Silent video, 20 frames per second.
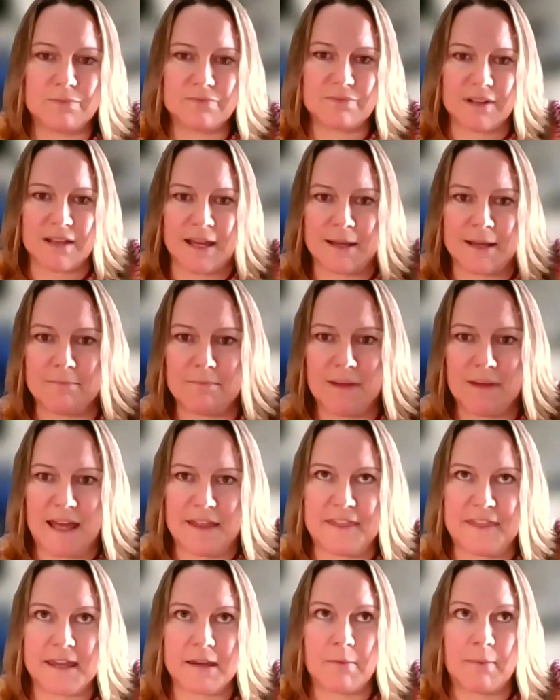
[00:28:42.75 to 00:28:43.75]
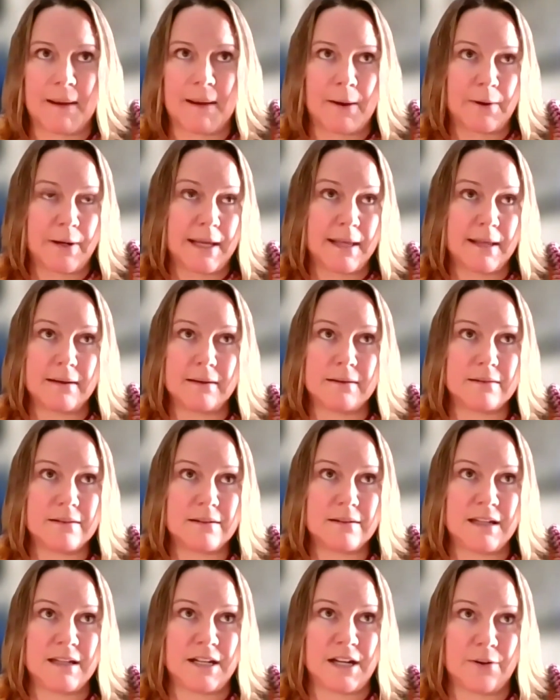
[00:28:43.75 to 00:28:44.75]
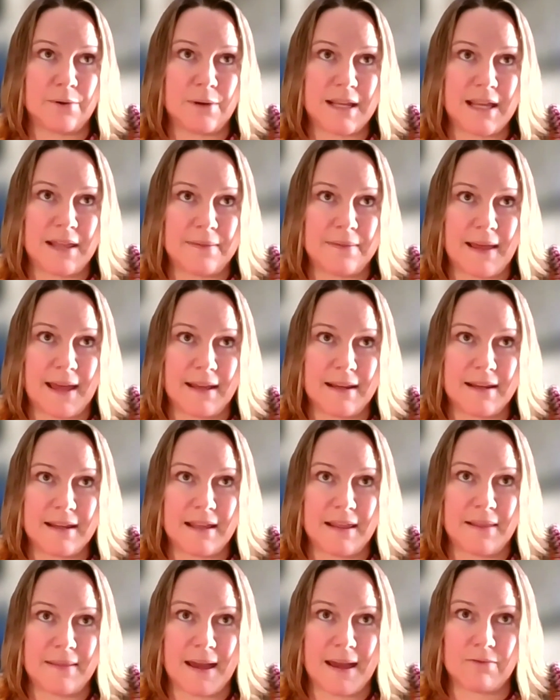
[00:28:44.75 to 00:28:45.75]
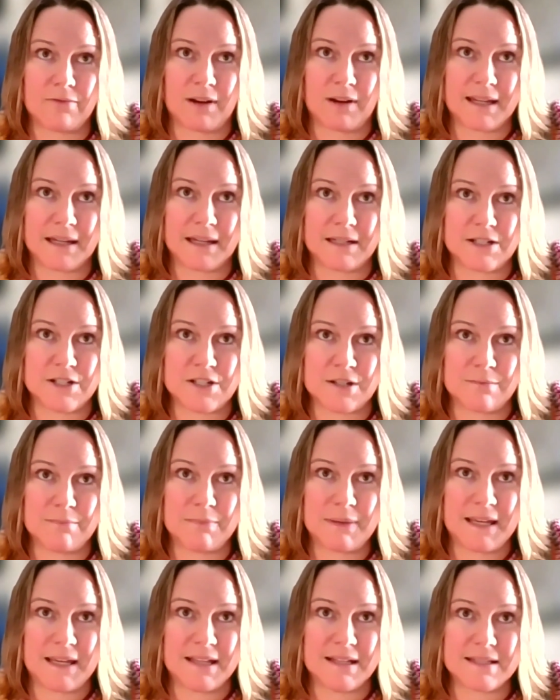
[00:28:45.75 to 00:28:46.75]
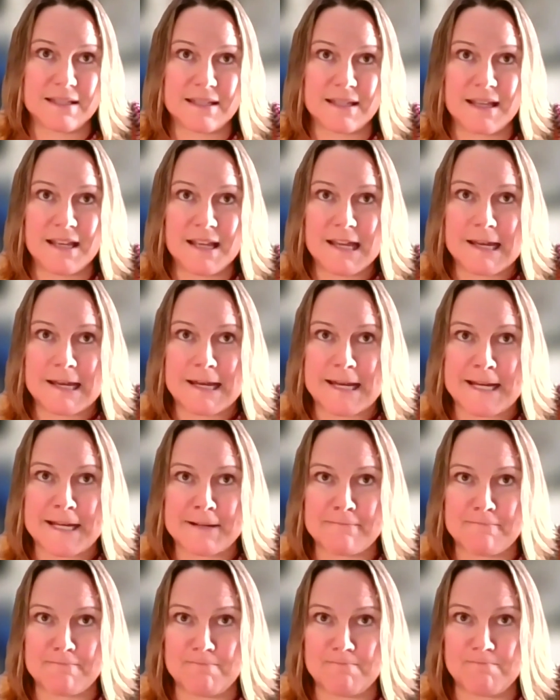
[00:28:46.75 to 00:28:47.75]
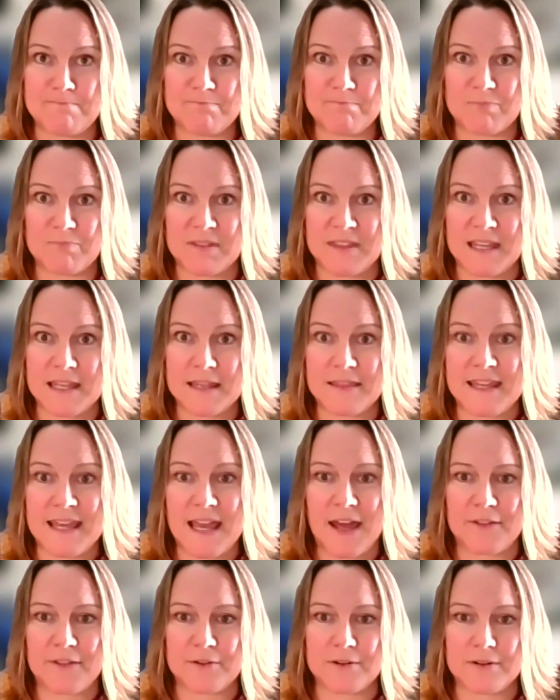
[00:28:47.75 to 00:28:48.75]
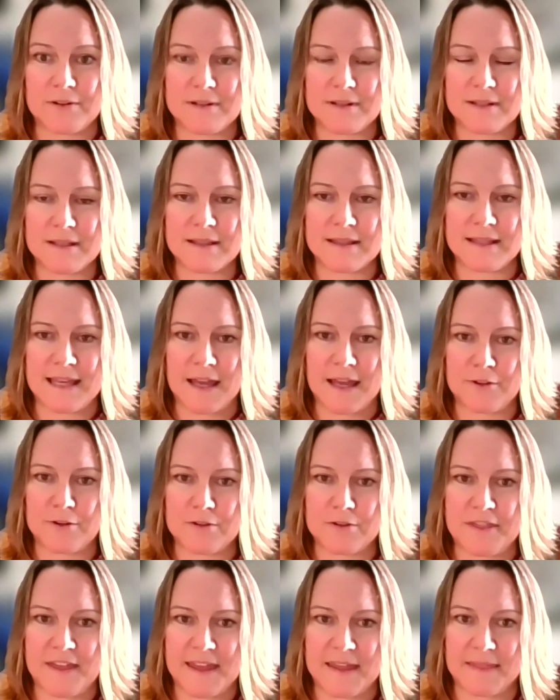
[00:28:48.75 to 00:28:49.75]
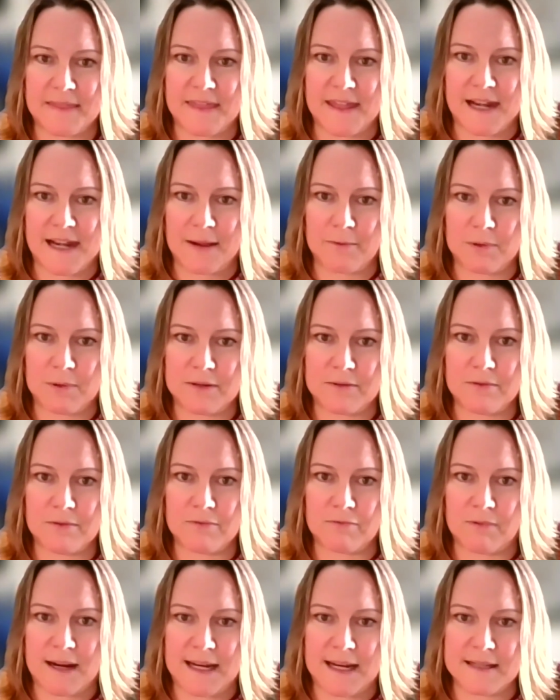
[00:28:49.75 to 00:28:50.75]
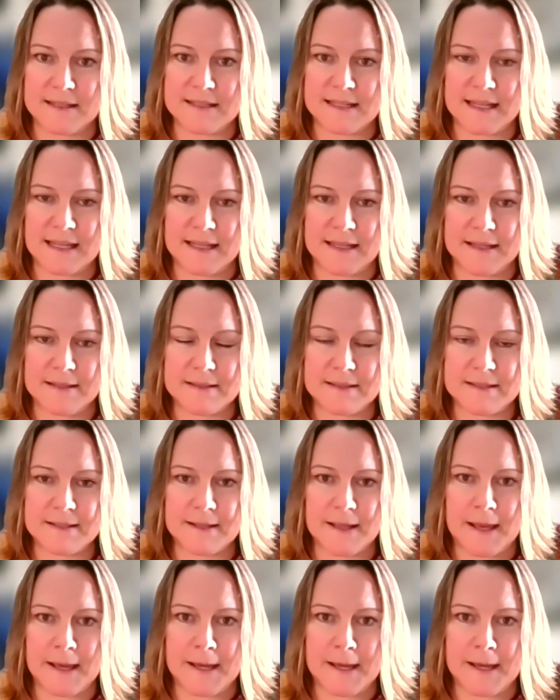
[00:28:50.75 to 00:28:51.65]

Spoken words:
I think about it, in that recognition piece. The other thing that I would raise is